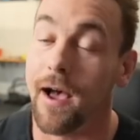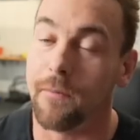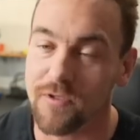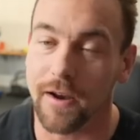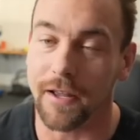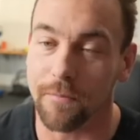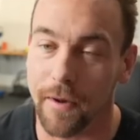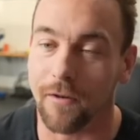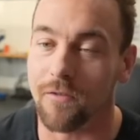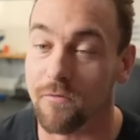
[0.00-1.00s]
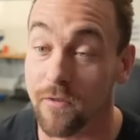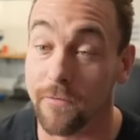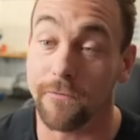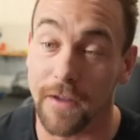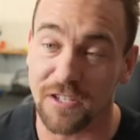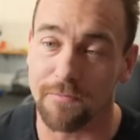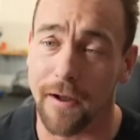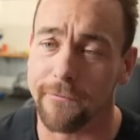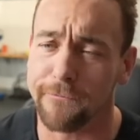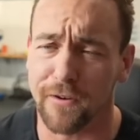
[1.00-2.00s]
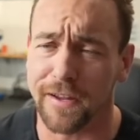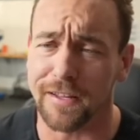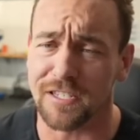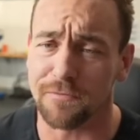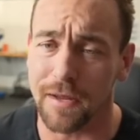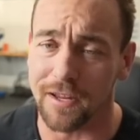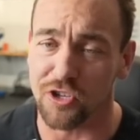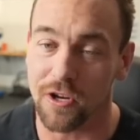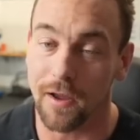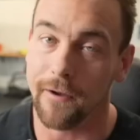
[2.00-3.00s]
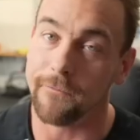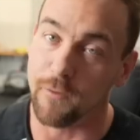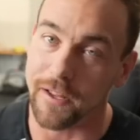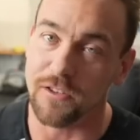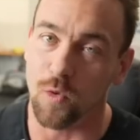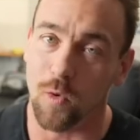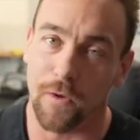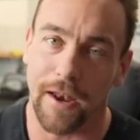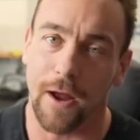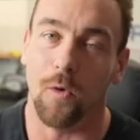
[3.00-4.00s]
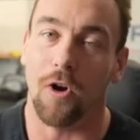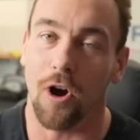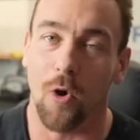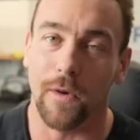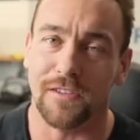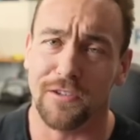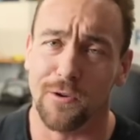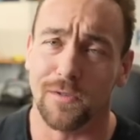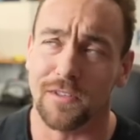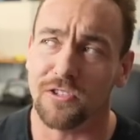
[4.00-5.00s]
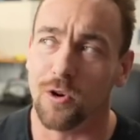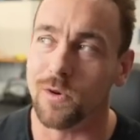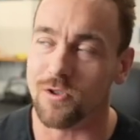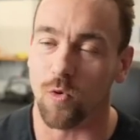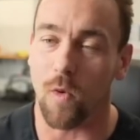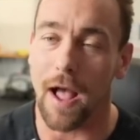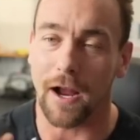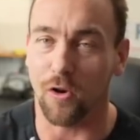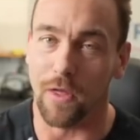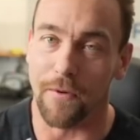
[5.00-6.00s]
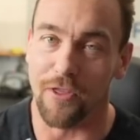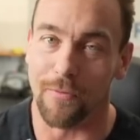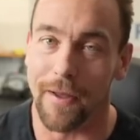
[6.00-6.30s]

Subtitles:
I'm trying to get better and fix my freaking speech. Frickin's a word that I will always use, and so is the rock clip in the